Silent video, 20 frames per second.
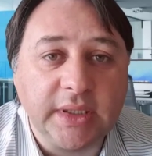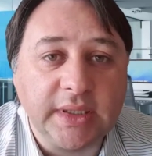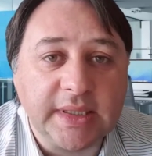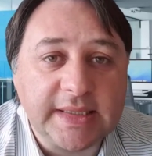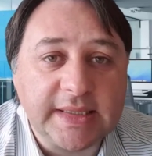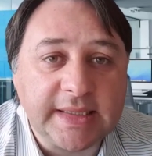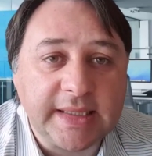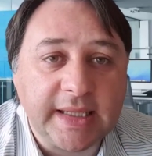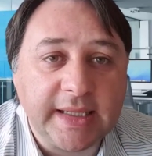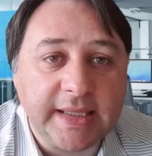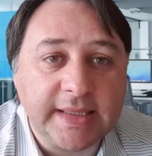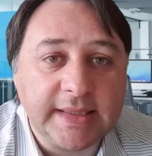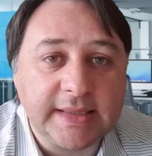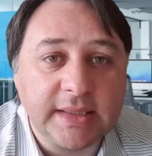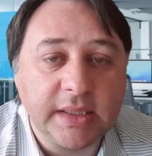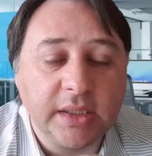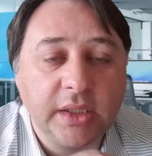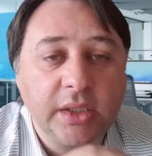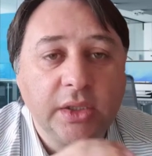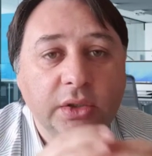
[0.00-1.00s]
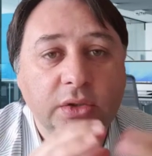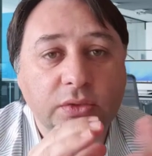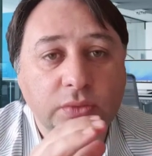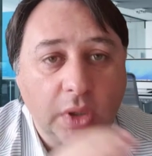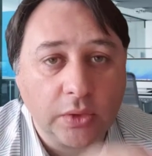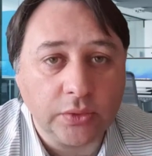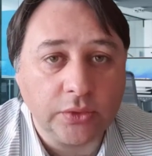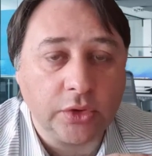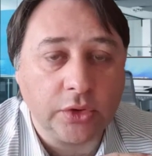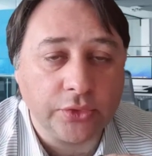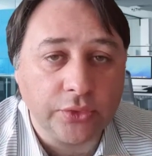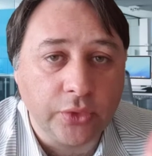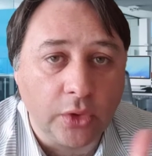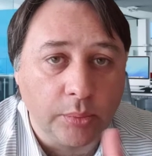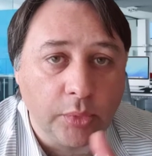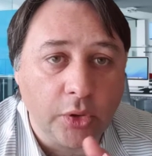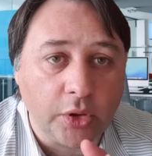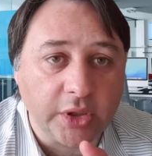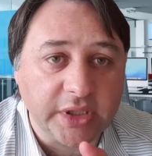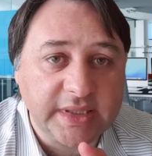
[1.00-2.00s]
in this case, ground control
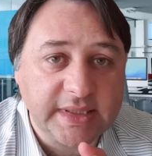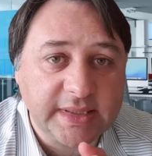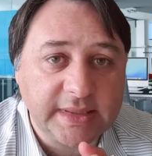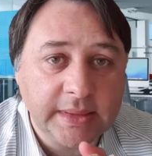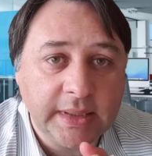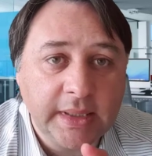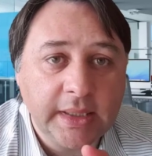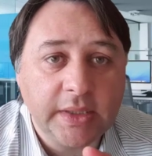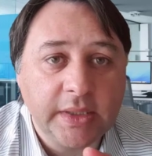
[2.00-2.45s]
points.